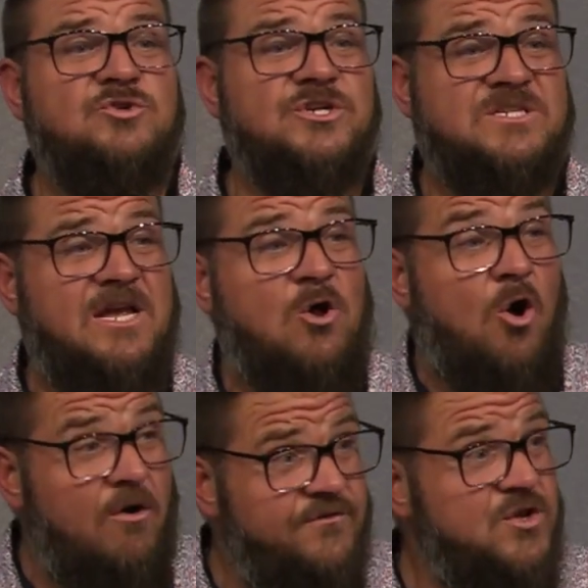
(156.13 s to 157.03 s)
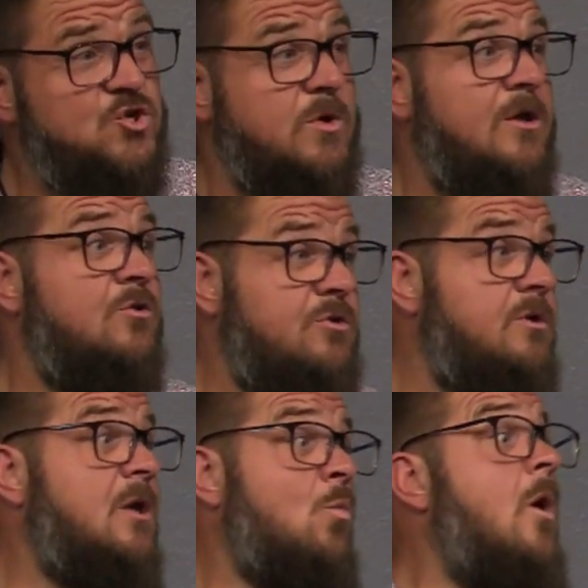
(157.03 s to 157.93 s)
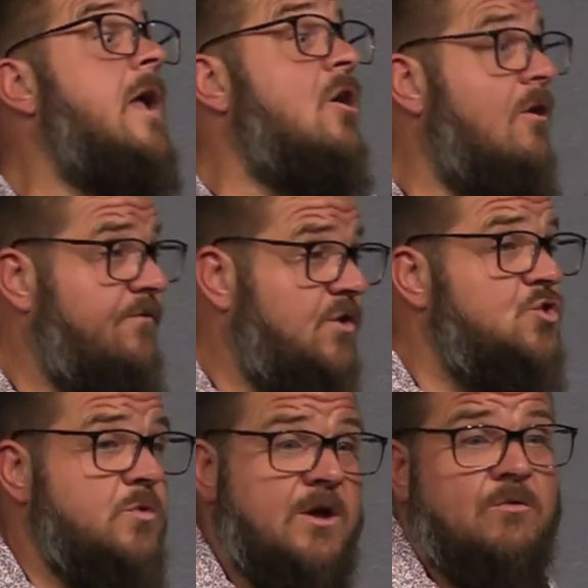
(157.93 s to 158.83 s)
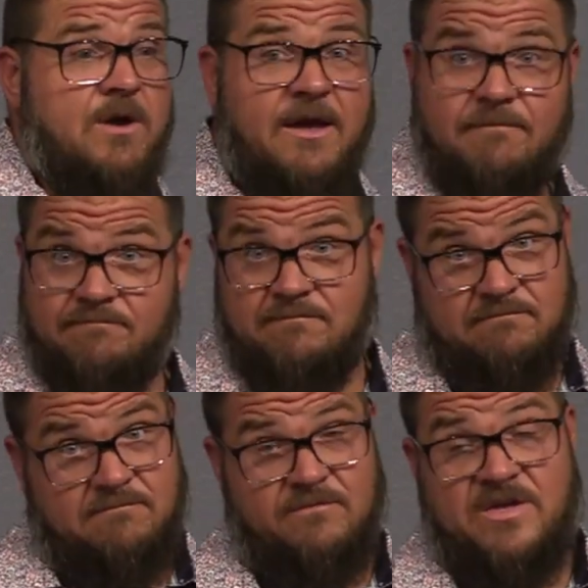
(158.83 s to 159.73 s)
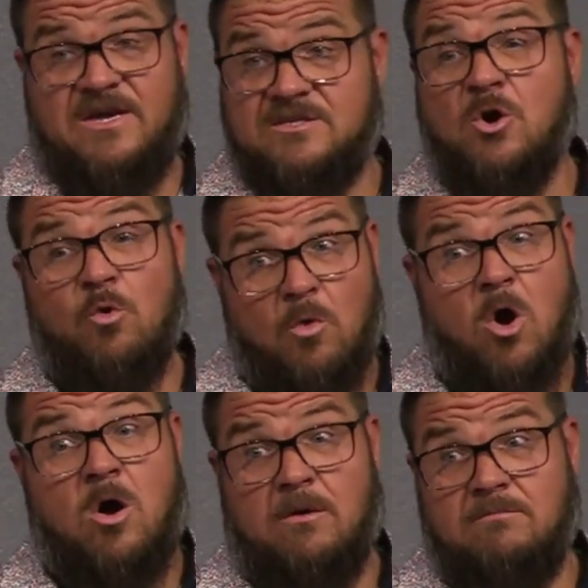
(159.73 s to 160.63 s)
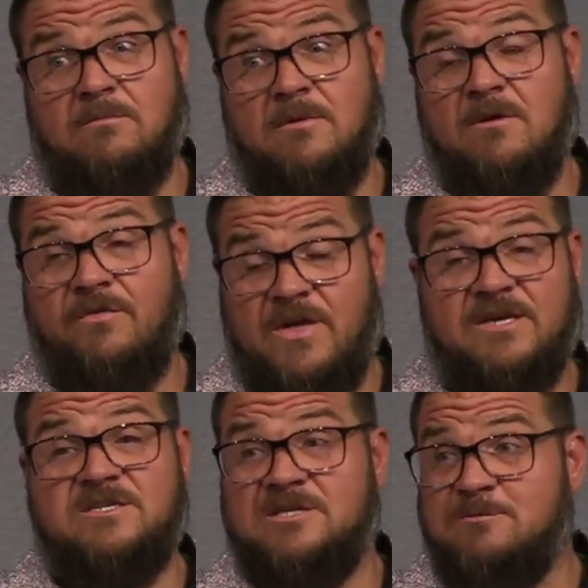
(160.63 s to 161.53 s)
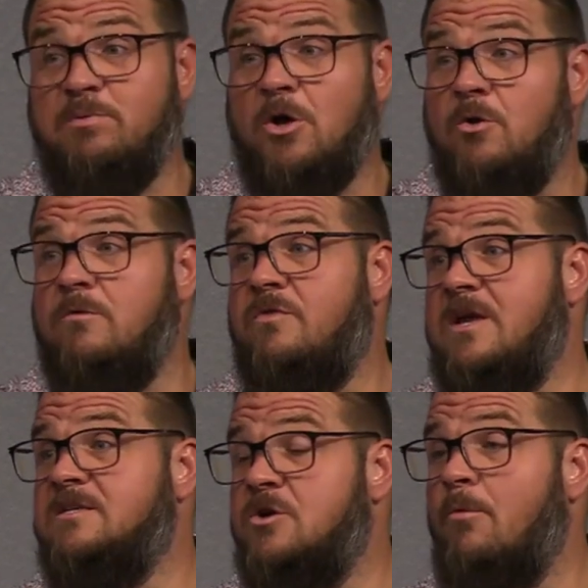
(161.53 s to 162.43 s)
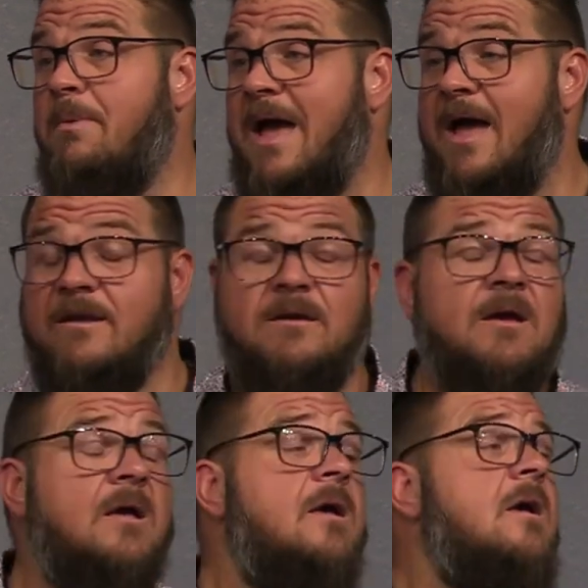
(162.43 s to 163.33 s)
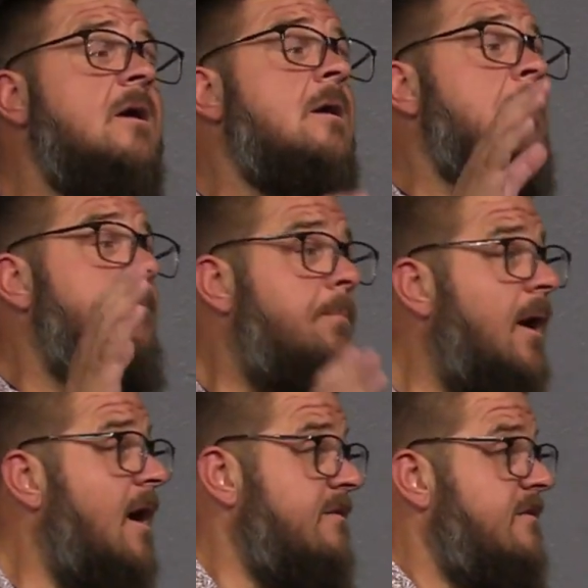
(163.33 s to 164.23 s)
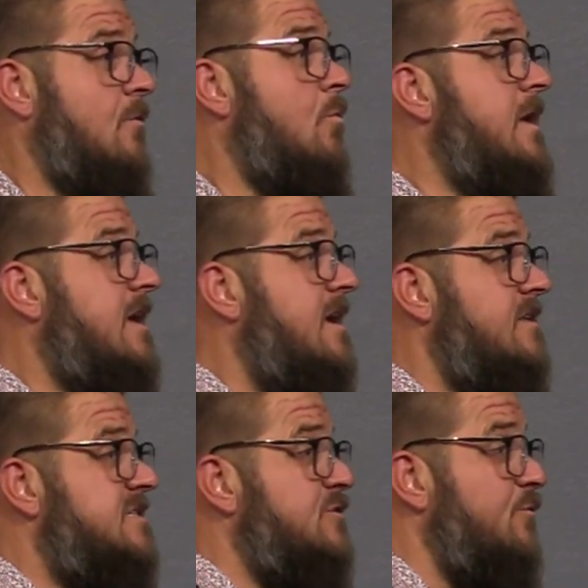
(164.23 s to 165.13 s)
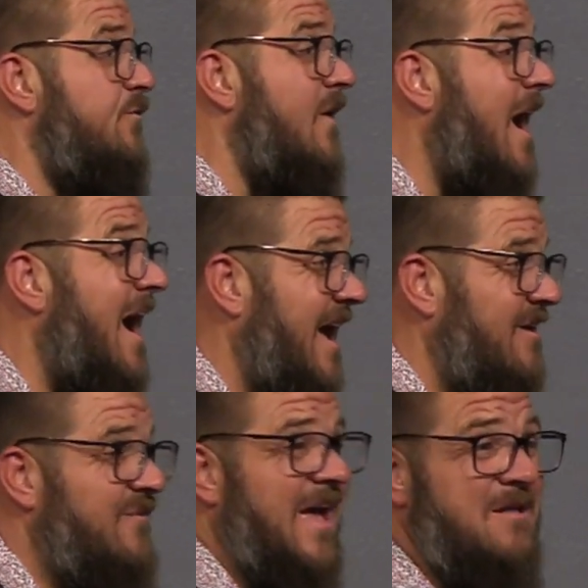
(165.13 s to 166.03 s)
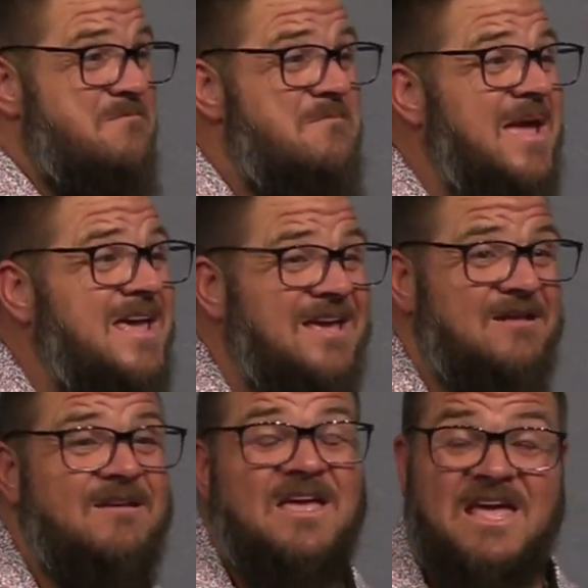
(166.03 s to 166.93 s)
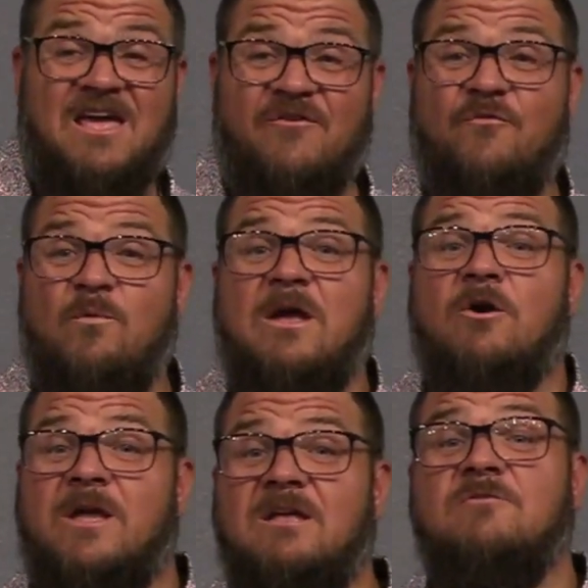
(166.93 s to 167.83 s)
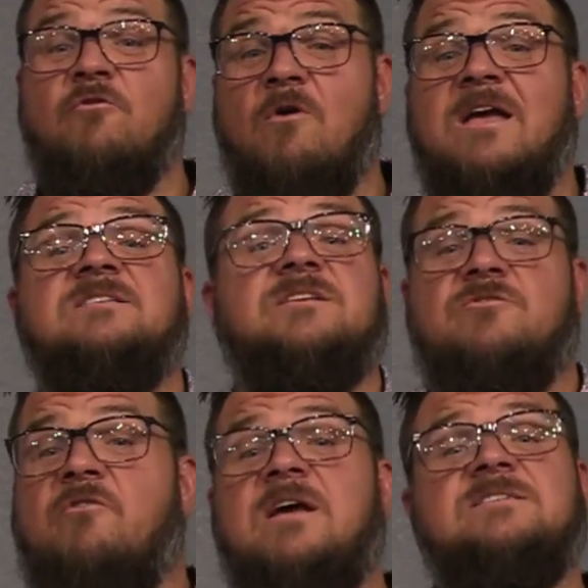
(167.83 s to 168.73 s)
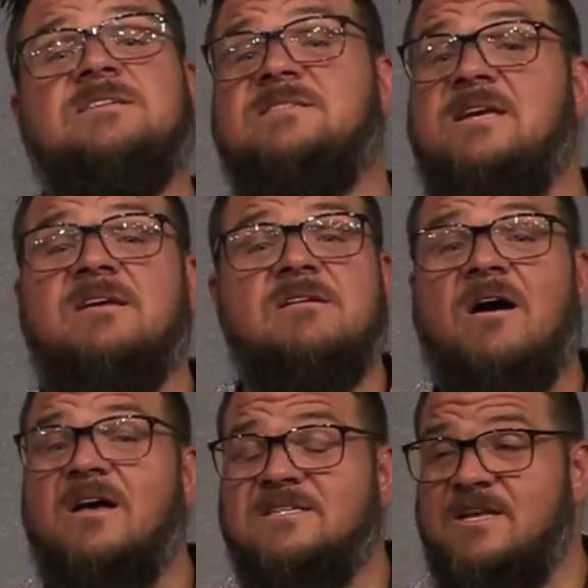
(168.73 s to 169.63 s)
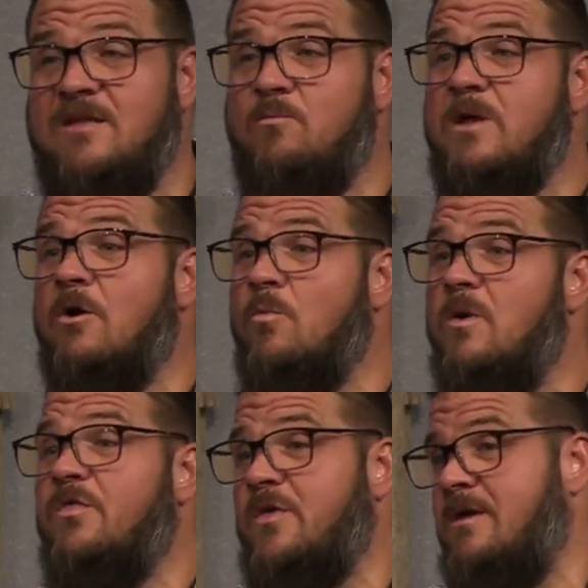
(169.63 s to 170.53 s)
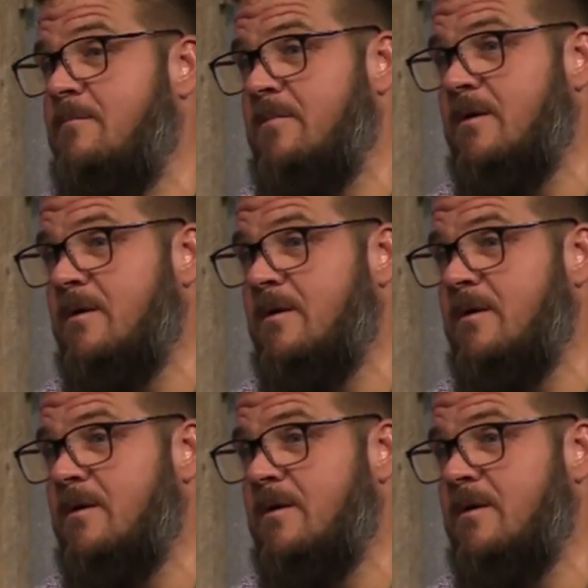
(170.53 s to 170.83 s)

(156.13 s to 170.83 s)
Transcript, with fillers: just get off the trail, you get way off the trail, right? Things go wrong, things explode, things go bad. But we can survive and make it if we are in Christ and Christ is in us and we are with Him.